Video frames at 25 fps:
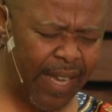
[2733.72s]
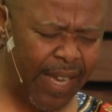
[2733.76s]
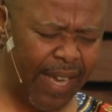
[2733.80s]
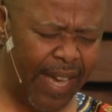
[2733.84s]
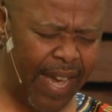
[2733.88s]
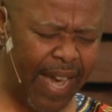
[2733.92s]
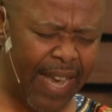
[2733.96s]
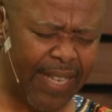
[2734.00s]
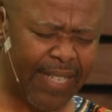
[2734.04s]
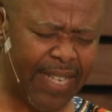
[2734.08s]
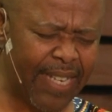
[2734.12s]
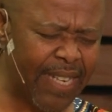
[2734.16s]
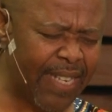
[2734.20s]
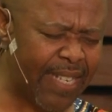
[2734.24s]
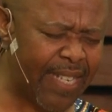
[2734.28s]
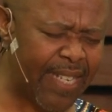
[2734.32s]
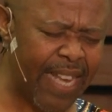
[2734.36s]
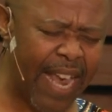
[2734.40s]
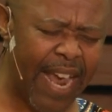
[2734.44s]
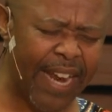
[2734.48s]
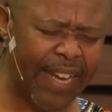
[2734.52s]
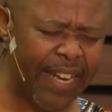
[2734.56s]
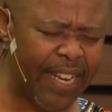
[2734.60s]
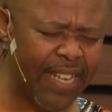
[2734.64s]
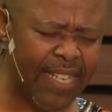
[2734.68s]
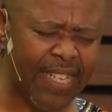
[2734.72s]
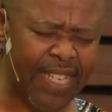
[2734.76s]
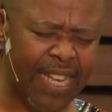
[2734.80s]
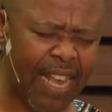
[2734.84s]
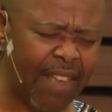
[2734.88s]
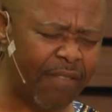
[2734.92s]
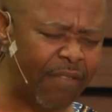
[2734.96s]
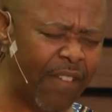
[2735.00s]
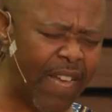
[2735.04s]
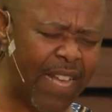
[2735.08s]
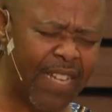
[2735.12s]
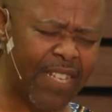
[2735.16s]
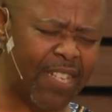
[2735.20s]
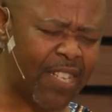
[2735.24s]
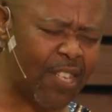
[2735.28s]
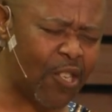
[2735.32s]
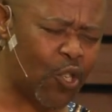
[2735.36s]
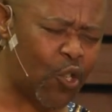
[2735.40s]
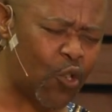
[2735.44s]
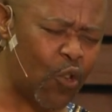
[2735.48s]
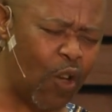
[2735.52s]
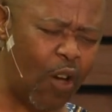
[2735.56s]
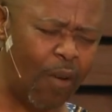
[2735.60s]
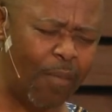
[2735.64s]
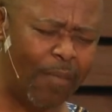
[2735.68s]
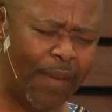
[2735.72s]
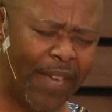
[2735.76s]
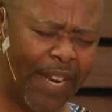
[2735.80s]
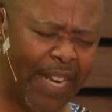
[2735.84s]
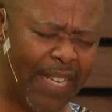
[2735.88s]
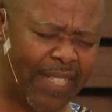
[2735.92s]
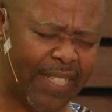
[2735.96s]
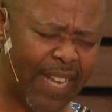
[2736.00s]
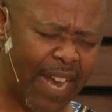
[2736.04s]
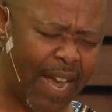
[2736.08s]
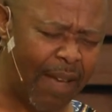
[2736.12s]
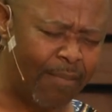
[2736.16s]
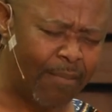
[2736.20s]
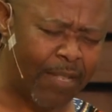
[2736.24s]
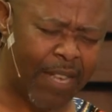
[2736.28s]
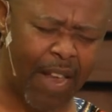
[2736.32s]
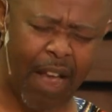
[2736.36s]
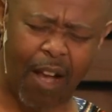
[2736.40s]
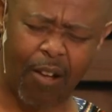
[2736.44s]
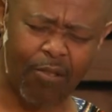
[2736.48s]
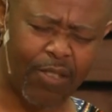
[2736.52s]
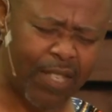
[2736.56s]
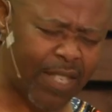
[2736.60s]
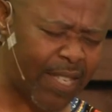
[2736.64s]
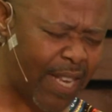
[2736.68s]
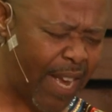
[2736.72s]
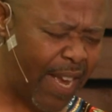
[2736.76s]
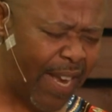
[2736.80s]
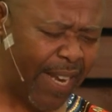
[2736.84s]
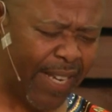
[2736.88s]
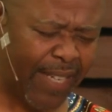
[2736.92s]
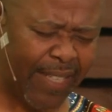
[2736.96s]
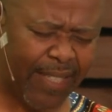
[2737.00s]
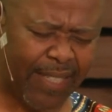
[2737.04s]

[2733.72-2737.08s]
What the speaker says: As he sent his servants so many times outside.